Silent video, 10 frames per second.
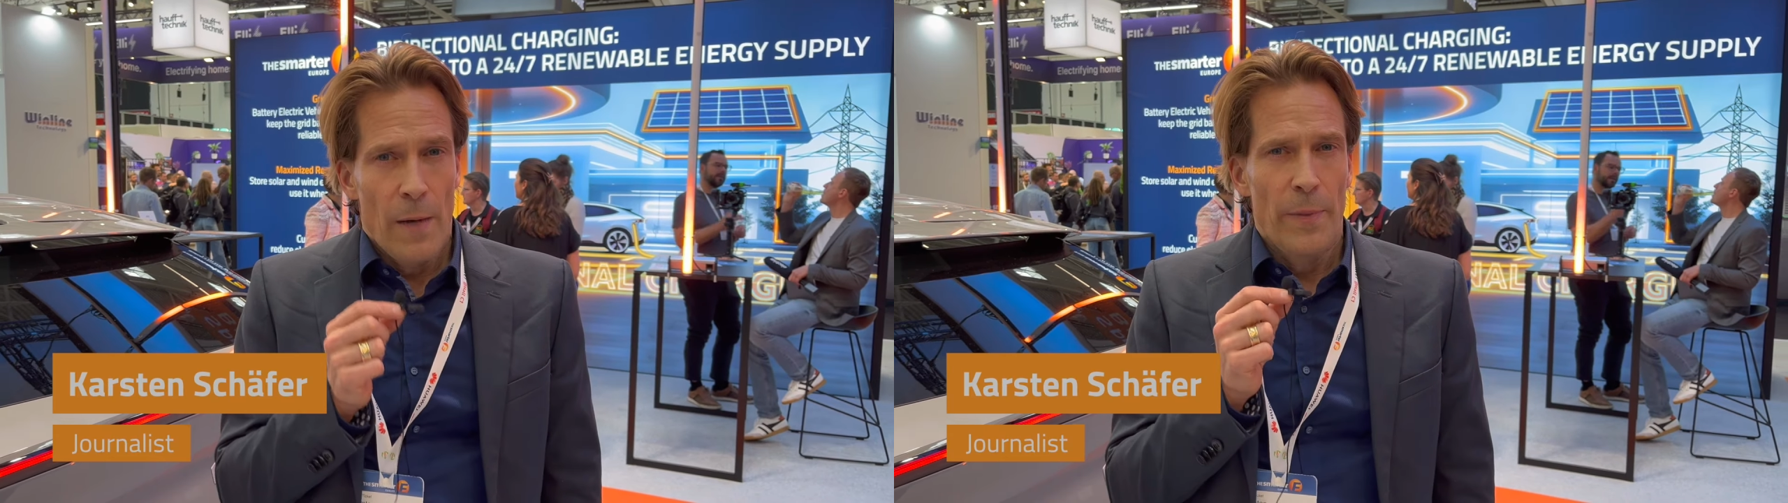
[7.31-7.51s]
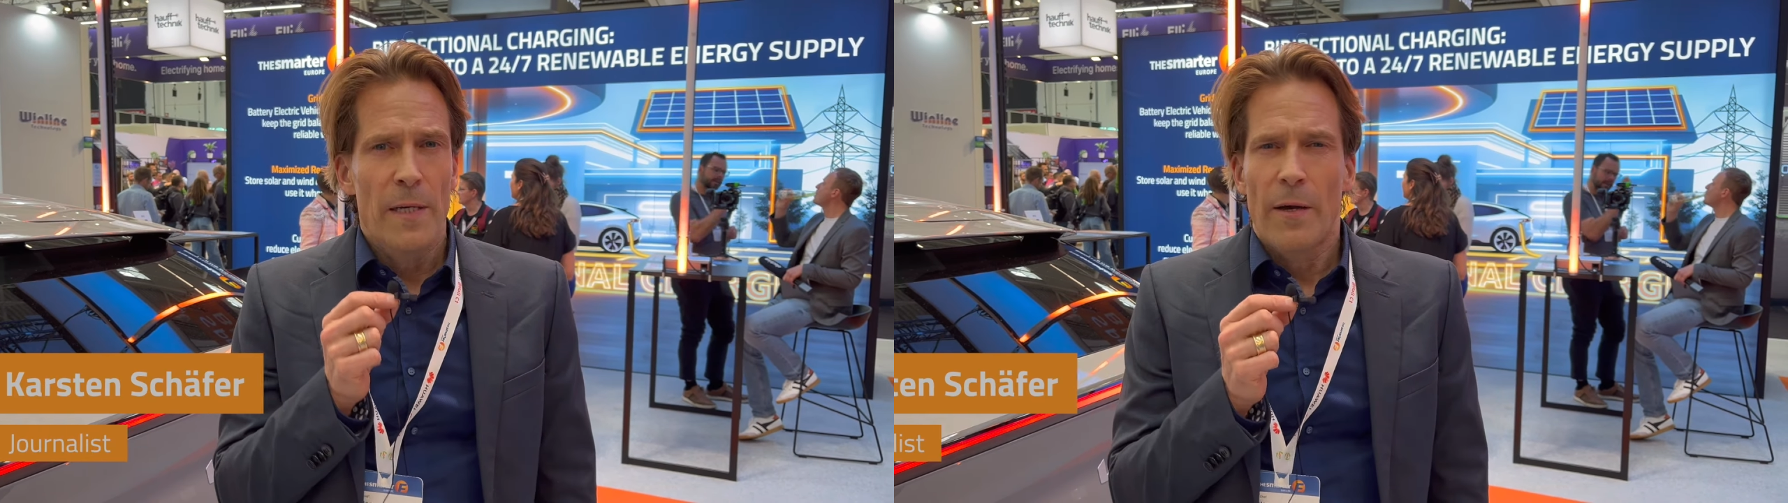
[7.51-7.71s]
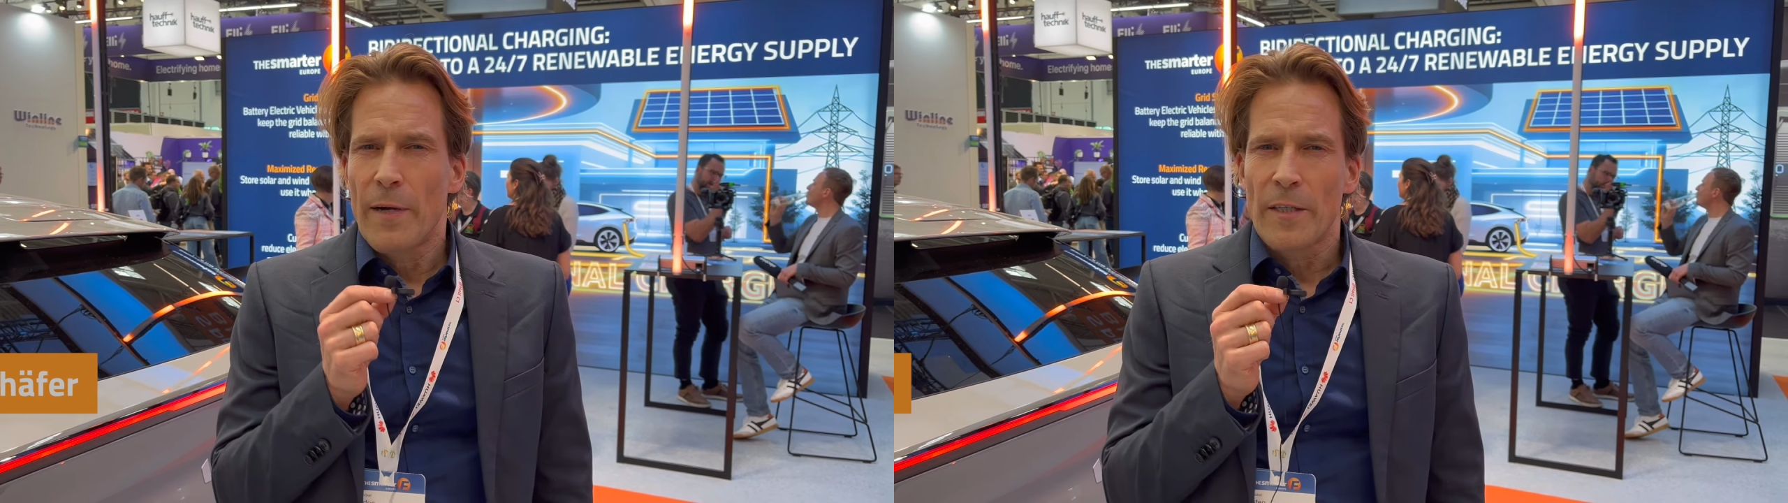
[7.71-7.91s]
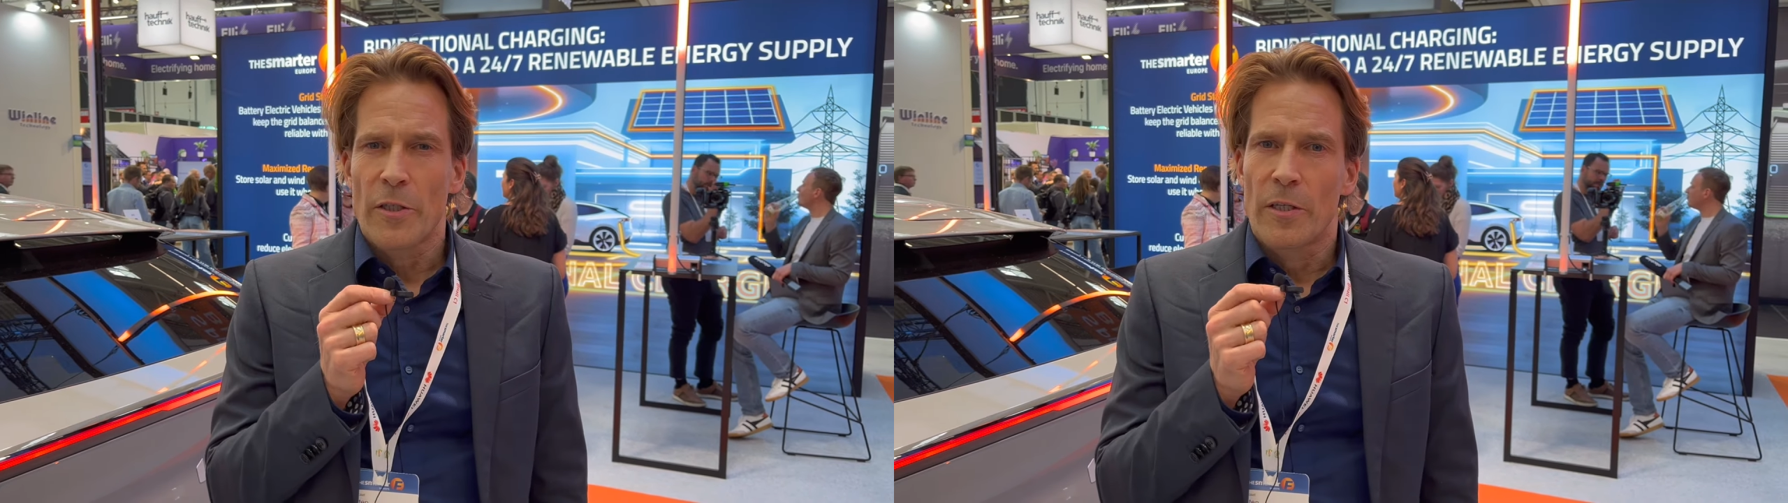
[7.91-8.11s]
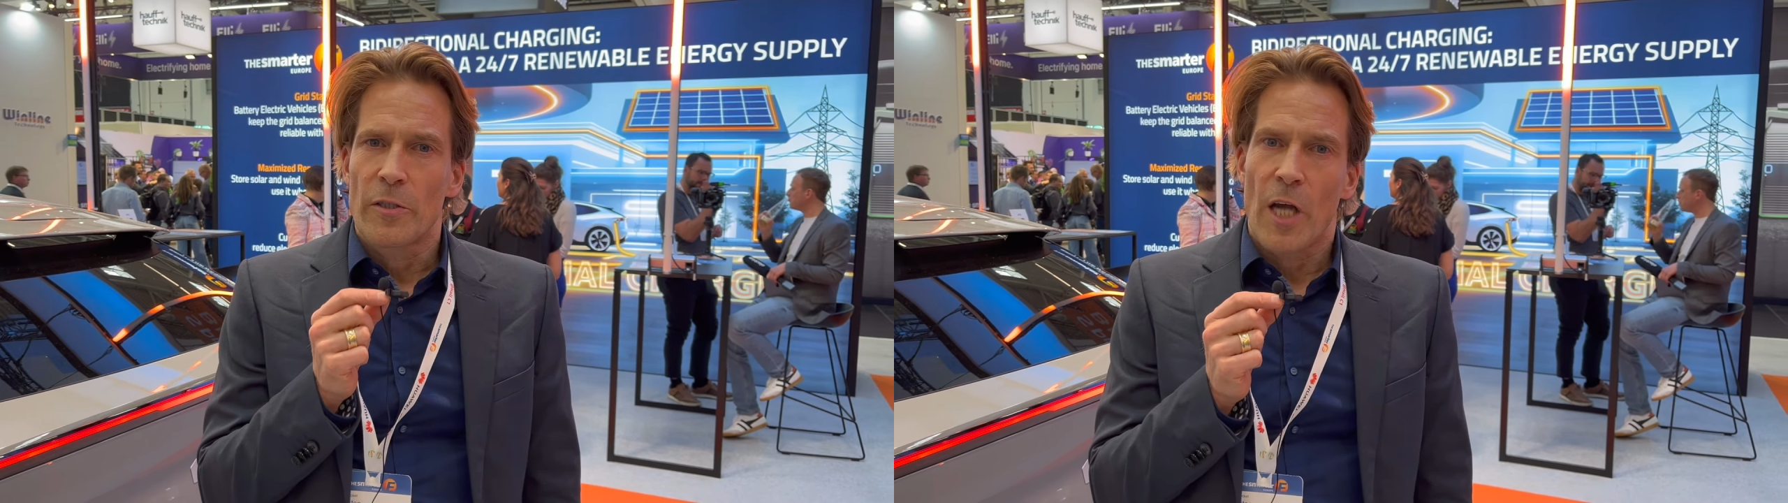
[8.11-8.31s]

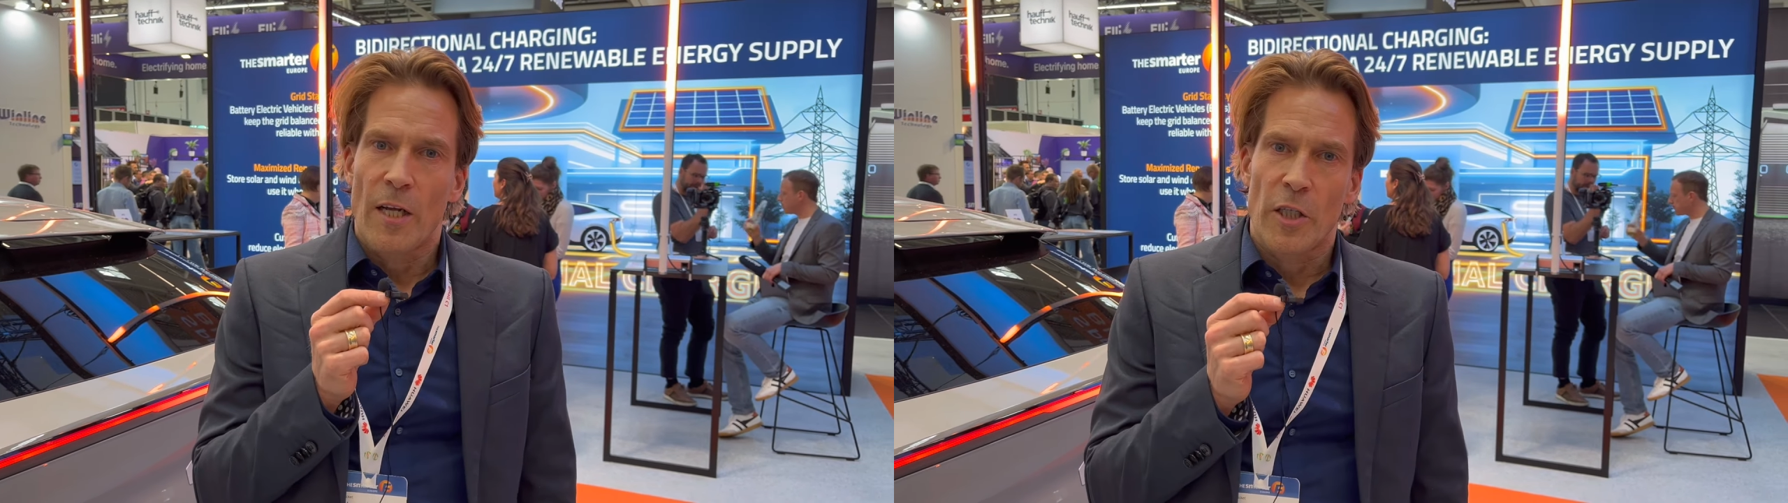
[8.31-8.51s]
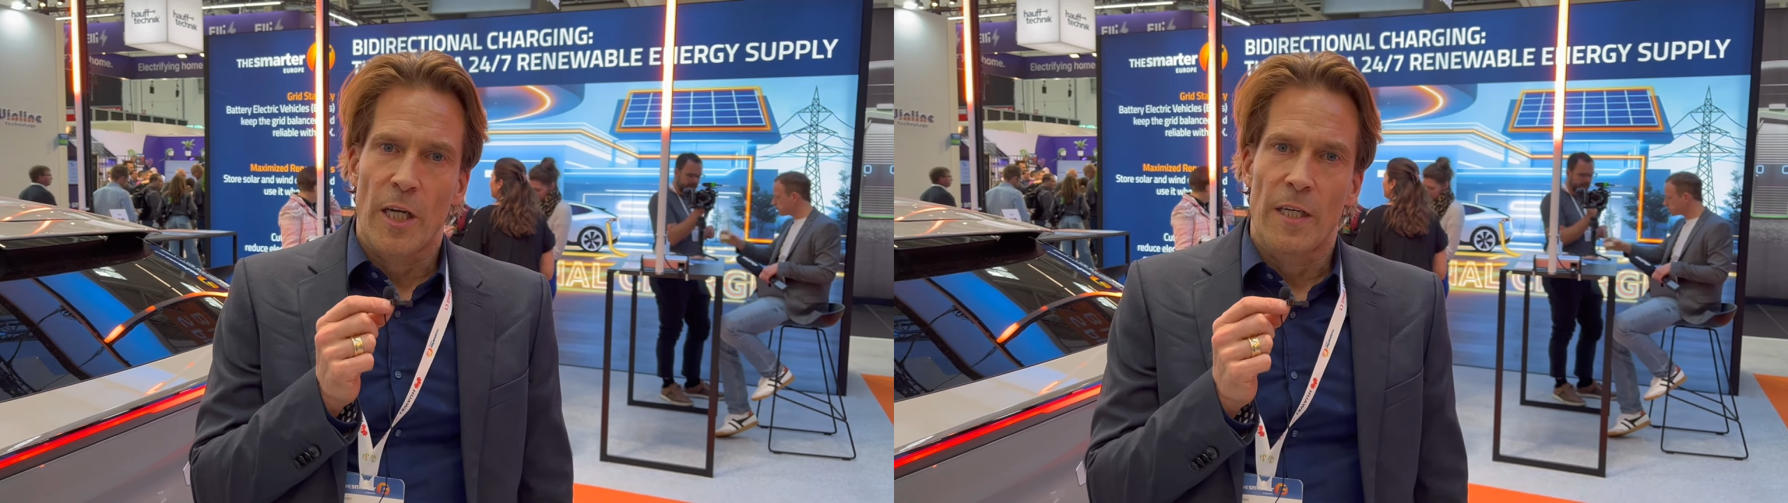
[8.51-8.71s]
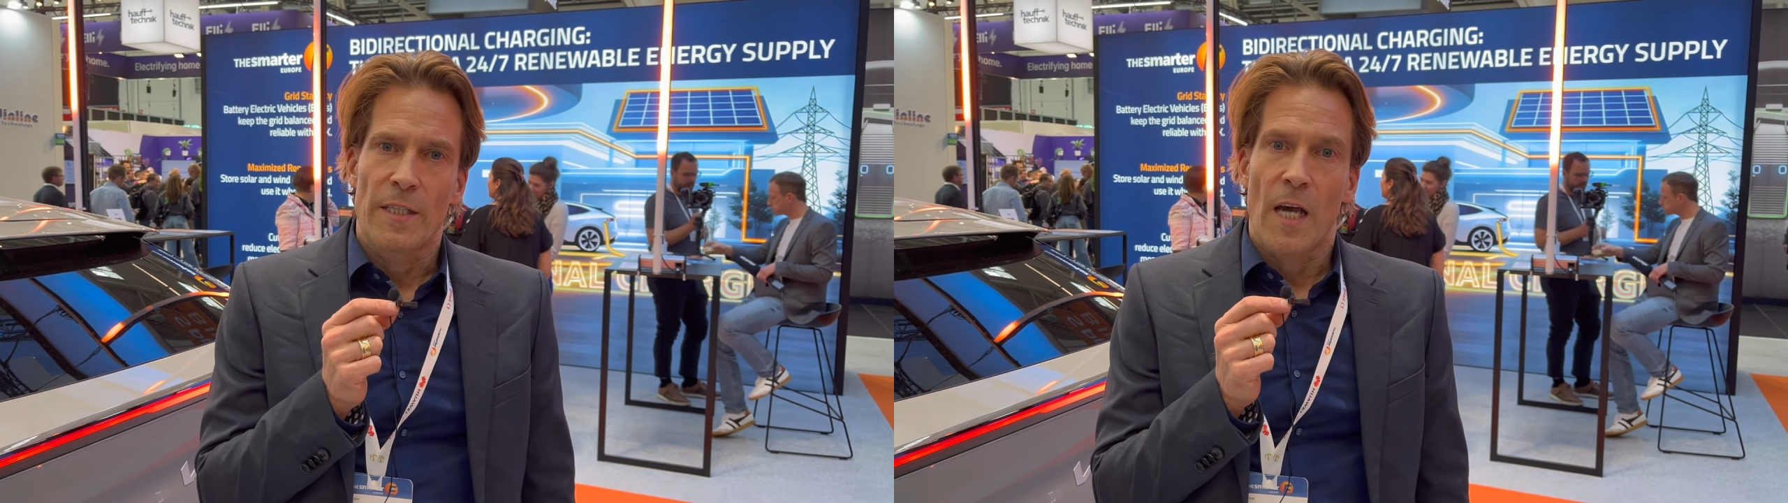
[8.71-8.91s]
Bidirectional charging is